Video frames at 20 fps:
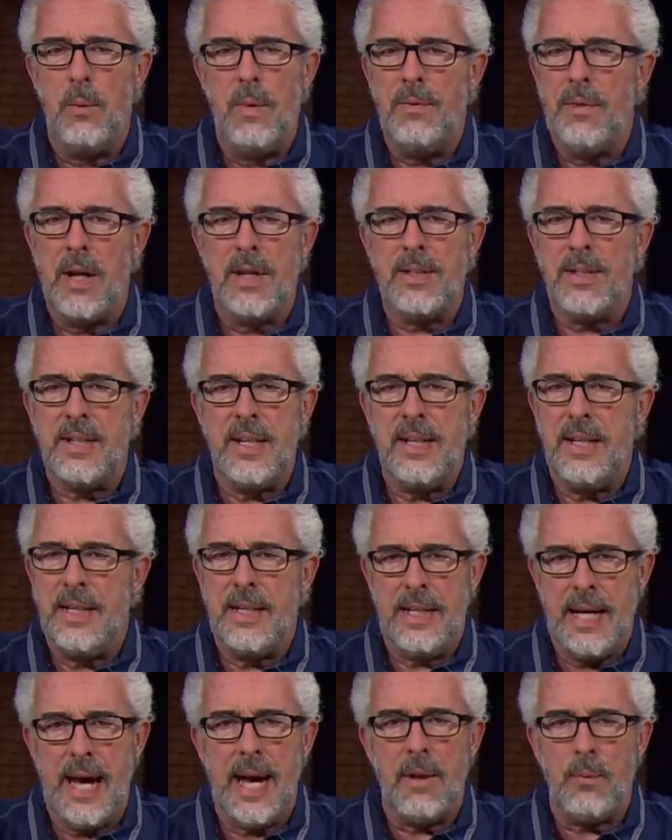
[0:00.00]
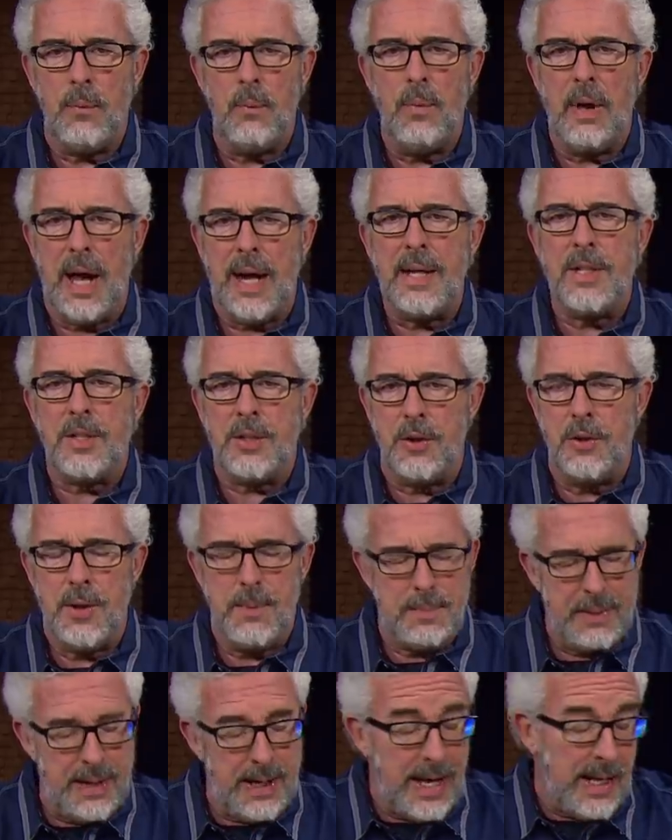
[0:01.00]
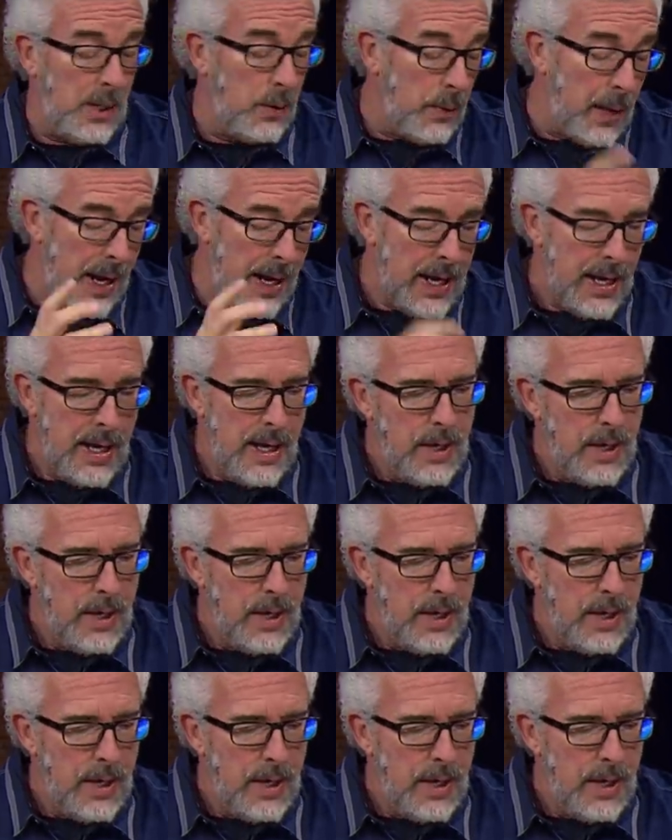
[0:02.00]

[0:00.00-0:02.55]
we've not seen it yet like it's going to be anyway